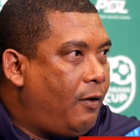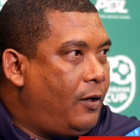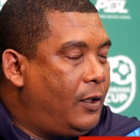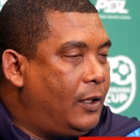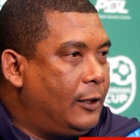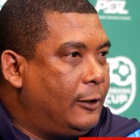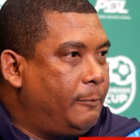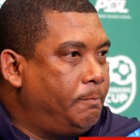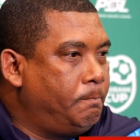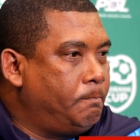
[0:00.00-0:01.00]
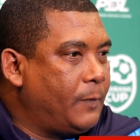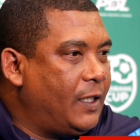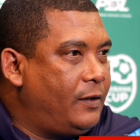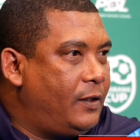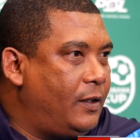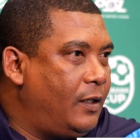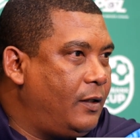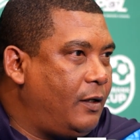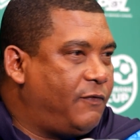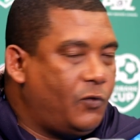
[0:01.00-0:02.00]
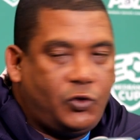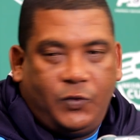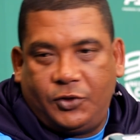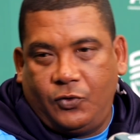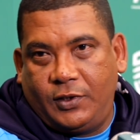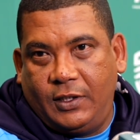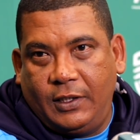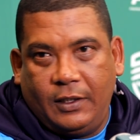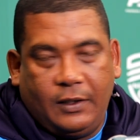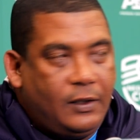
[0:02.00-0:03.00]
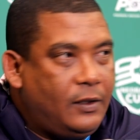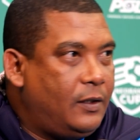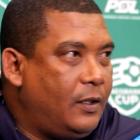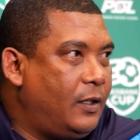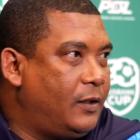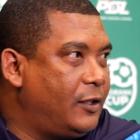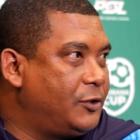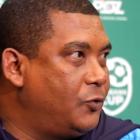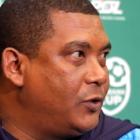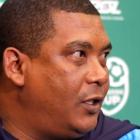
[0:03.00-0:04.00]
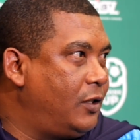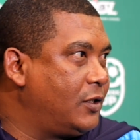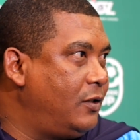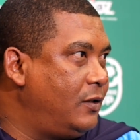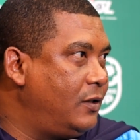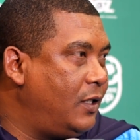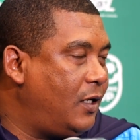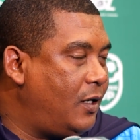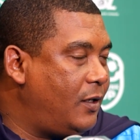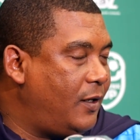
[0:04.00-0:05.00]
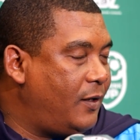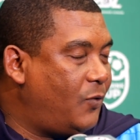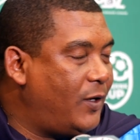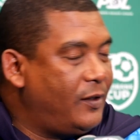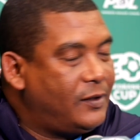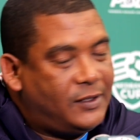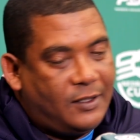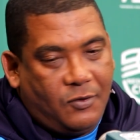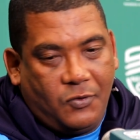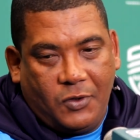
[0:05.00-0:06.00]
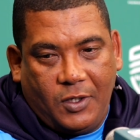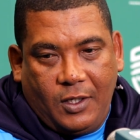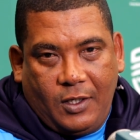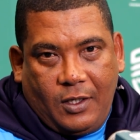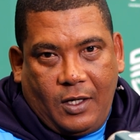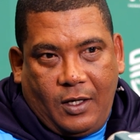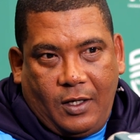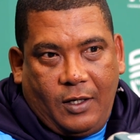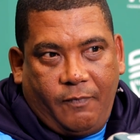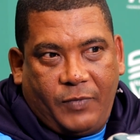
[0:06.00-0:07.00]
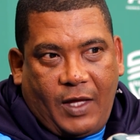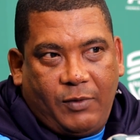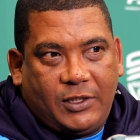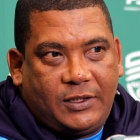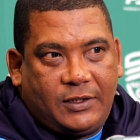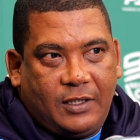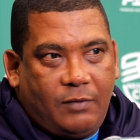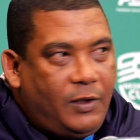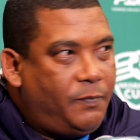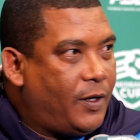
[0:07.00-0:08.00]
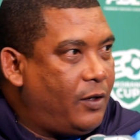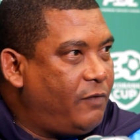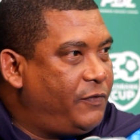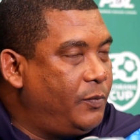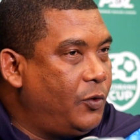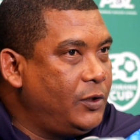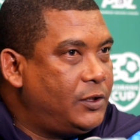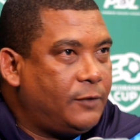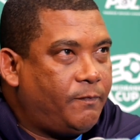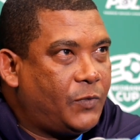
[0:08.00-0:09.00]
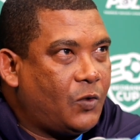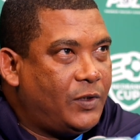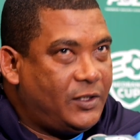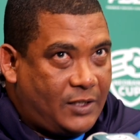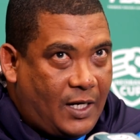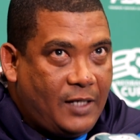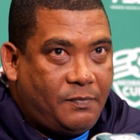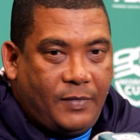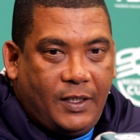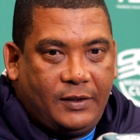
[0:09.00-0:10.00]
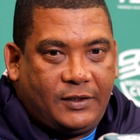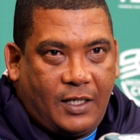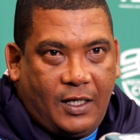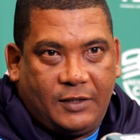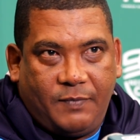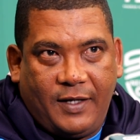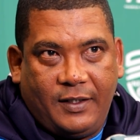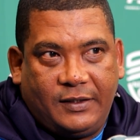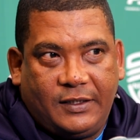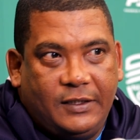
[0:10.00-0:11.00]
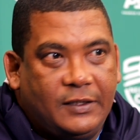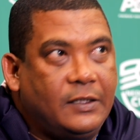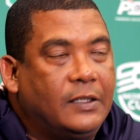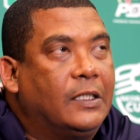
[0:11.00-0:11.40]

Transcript: And then, of course, we scored early. And they scored the last goal and won it. So I'm extremely proud of the boys with the strides made this season.